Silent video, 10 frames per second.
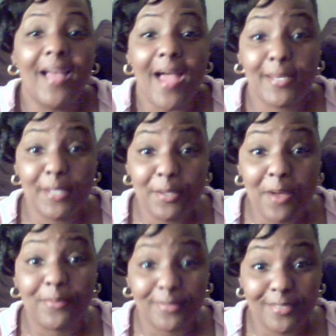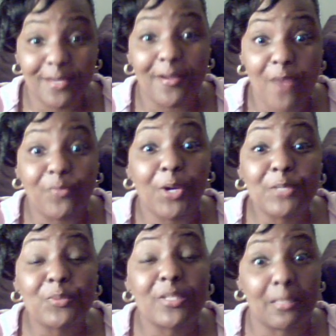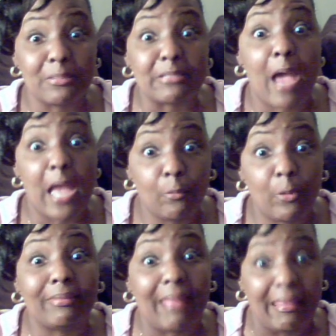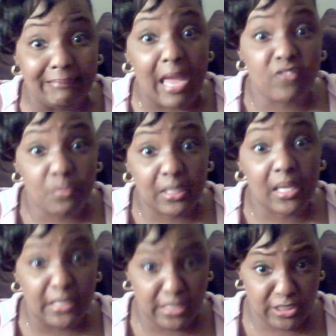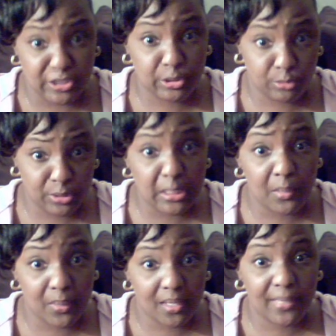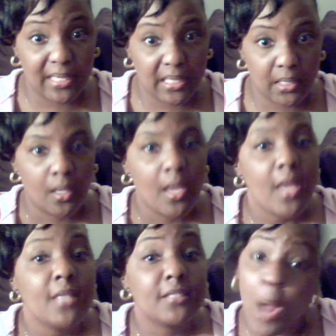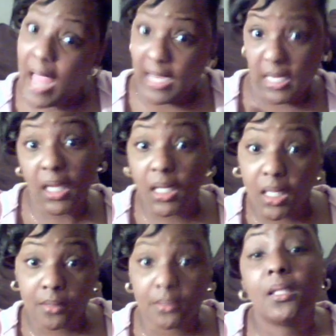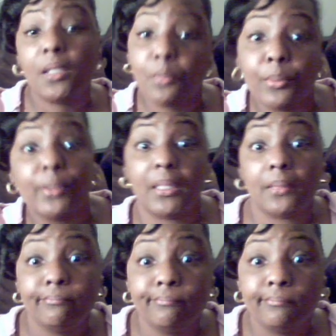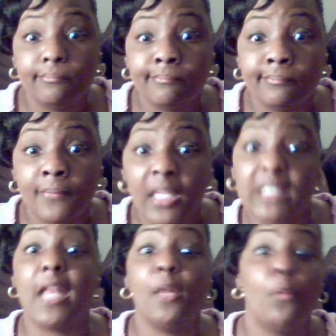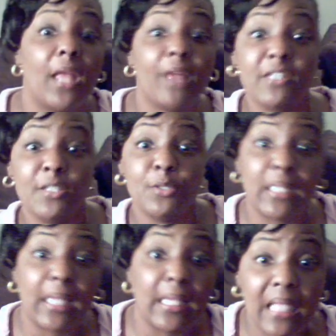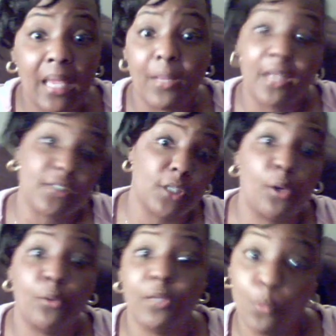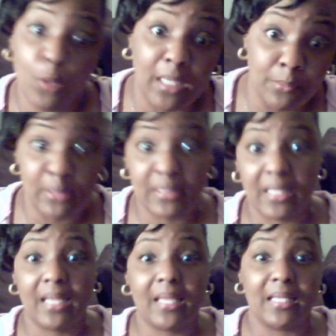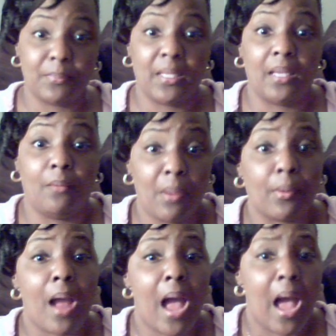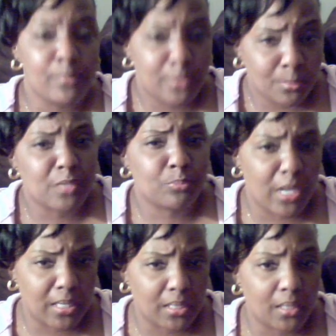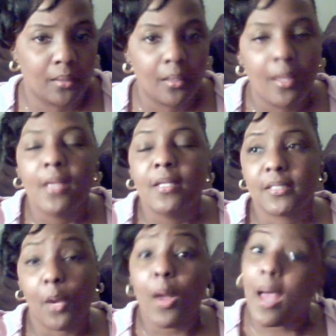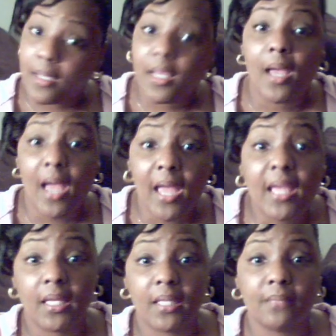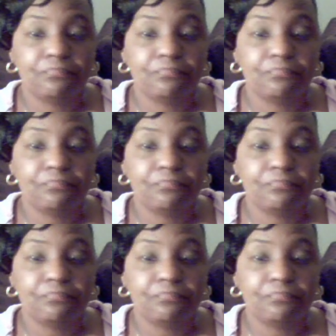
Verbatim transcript: I knew I was going to have words with him, so I didn't want that knife to become an issue. You know what I mean? So I hid it deliberately because I didn't want to have to use it against him, and I sure didn't want him using it against me. Remember, I'm too much pregnant. So yeah, I hid it.